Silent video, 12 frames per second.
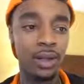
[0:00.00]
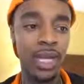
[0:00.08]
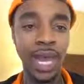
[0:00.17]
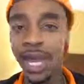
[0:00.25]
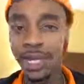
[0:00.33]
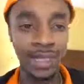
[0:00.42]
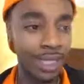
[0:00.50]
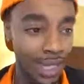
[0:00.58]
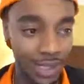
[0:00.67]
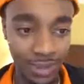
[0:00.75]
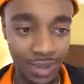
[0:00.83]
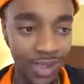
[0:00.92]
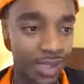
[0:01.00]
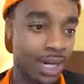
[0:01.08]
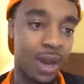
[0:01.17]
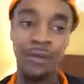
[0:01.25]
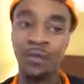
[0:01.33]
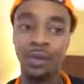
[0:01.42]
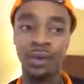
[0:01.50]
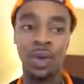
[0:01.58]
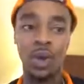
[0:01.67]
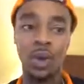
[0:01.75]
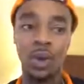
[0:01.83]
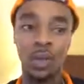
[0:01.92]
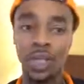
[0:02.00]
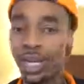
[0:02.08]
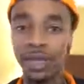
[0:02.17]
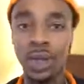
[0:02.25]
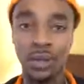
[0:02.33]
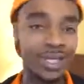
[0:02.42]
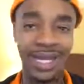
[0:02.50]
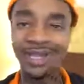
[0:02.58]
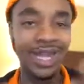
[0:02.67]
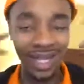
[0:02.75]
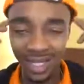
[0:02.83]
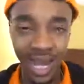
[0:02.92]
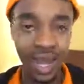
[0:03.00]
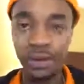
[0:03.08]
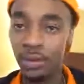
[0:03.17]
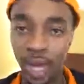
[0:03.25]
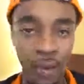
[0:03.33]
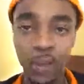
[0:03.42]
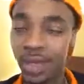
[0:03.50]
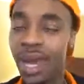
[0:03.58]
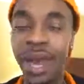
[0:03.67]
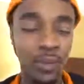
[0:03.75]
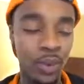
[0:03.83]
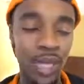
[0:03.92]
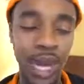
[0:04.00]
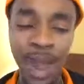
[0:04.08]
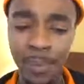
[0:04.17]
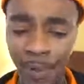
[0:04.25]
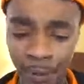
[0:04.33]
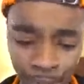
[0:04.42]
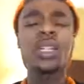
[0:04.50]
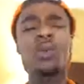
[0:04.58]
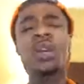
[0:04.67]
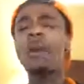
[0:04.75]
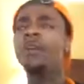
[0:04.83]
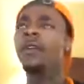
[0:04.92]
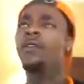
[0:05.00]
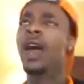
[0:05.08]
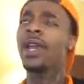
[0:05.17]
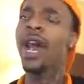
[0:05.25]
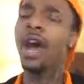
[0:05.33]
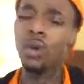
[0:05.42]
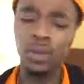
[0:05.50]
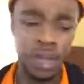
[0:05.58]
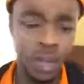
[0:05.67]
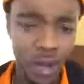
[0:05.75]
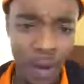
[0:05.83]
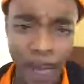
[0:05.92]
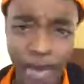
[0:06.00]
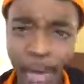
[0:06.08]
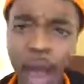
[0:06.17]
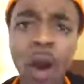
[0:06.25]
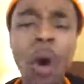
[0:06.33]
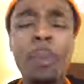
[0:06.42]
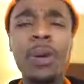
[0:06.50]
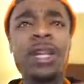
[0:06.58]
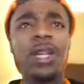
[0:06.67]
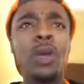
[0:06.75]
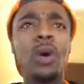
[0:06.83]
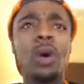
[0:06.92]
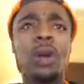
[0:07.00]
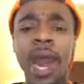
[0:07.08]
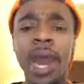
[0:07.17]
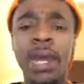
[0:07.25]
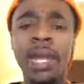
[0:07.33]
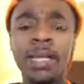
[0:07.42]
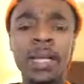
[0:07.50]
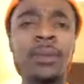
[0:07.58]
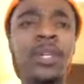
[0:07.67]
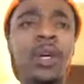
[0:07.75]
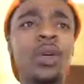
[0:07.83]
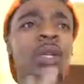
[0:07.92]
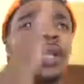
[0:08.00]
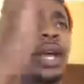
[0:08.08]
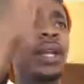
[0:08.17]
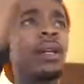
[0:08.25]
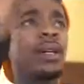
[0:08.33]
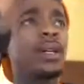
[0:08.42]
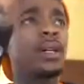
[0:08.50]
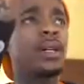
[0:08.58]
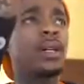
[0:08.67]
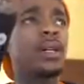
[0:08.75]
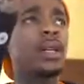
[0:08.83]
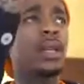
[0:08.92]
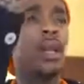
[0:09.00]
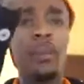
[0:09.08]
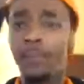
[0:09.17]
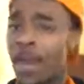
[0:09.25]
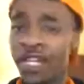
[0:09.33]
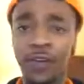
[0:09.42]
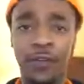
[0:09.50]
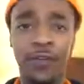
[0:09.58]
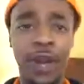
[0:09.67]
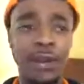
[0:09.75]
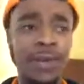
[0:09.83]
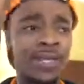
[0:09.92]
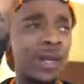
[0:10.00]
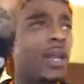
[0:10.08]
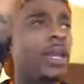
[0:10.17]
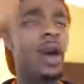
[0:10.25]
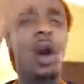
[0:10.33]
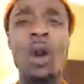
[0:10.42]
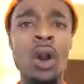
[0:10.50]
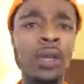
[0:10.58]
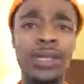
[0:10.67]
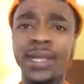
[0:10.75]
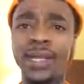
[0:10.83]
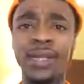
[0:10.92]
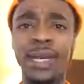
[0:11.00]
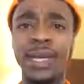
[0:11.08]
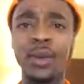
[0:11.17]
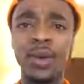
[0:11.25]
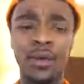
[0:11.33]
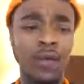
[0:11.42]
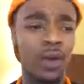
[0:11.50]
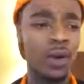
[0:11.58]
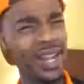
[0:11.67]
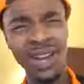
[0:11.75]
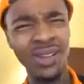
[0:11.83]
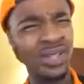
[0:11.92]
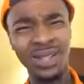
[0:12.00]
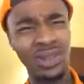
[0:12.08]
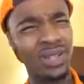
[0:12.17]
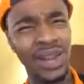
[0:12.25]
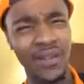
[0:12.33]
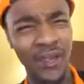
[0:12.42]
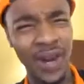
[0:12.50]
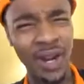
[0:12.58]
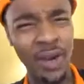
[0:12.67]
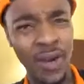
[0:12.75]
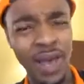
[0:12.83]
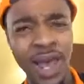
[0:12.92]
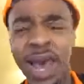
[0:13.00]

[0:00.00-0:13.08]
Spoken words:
get into like some scuffle or like, you know what I'm saying, thinking that like what the heck really happened. So come to find out, I opened the door and it's some dude in like a picture frame that's in an ROTC uniform. That doesn't look like Fredo.